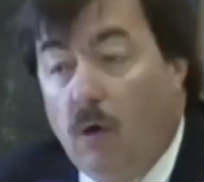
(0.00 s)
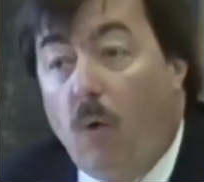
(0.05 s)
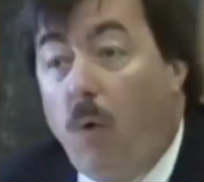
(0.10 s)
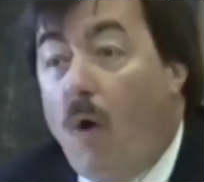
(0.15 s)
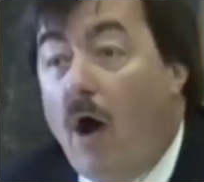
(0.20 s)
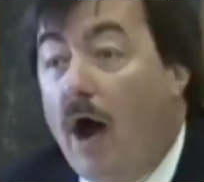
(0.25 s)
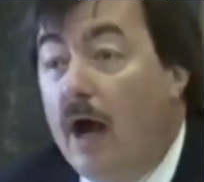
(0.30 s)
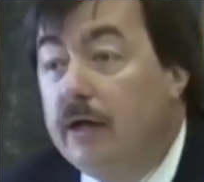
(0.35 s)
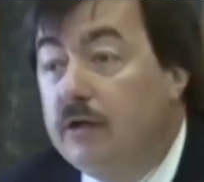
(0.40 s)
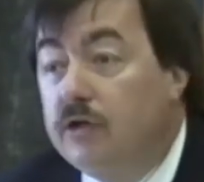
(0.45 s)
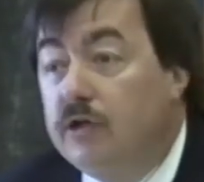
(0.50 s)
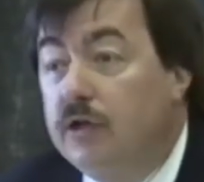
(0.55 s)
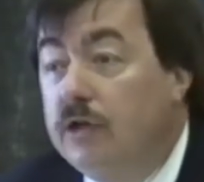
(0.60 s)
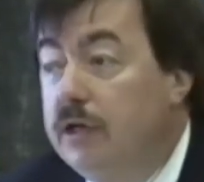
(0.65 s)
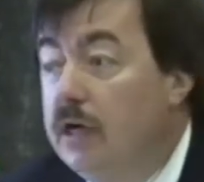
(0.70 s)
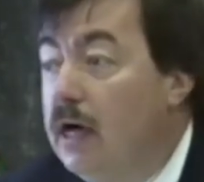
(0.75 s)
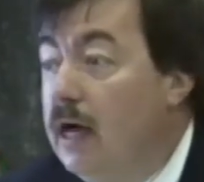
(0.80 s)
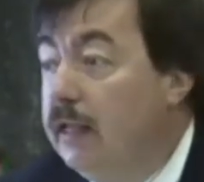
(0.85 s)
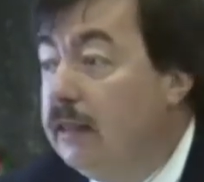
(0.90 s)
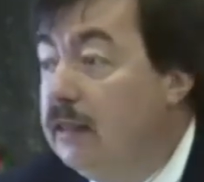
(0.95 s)
Why should
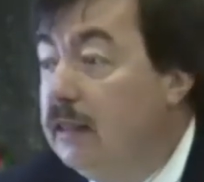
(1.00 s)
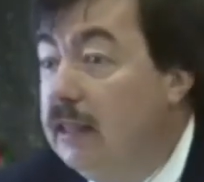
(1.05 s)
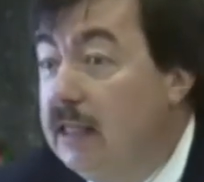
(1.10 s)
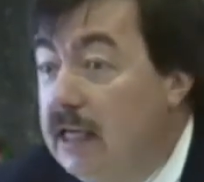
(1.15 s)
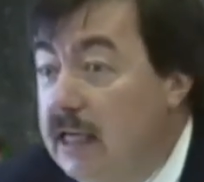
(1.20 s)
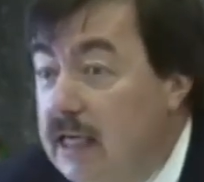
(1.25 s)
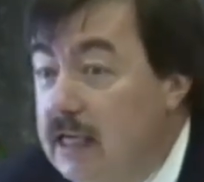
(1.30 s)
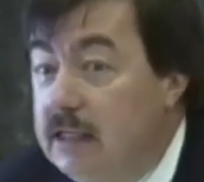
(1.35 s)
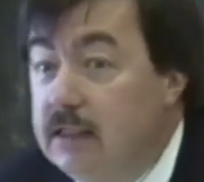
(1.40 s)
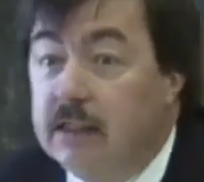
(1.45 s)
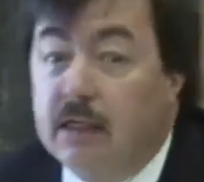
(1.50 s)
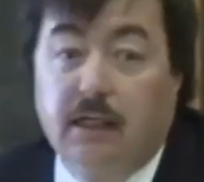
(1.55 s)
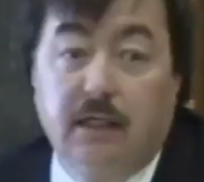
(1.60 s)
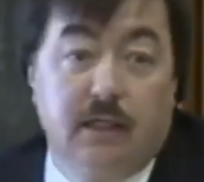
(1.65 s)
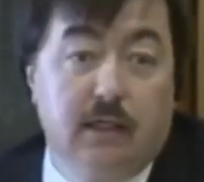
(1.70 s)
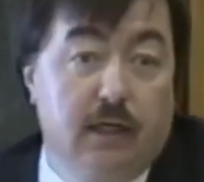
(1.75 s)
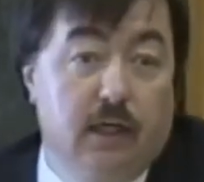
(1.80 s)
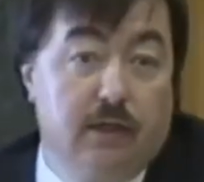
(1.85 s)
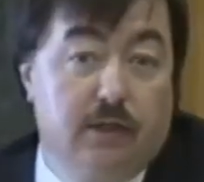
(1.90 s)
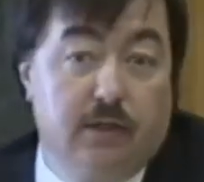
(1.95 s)
not these
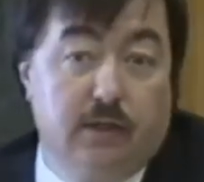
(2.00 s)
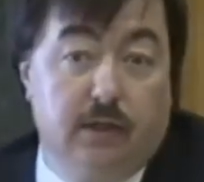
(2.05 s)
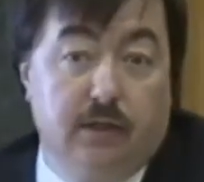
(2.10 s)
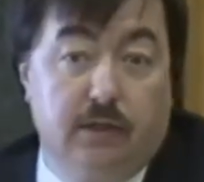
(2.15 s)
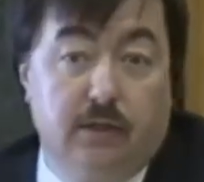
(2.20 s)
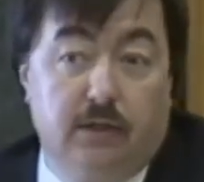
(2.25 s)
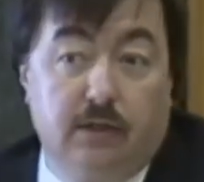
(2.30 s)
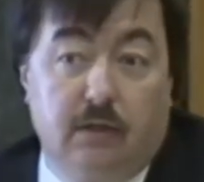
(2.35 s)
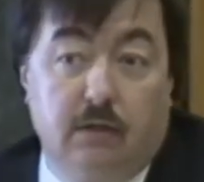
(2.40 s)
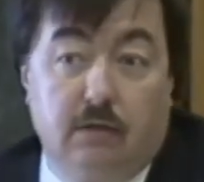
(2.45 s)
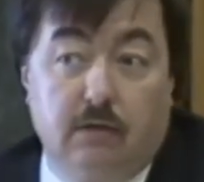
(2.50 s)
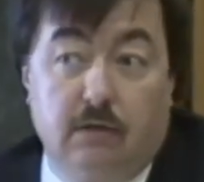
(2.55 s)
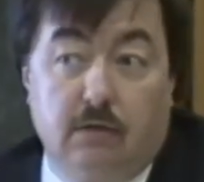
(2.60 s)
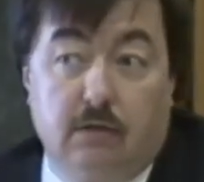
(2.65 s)
conditions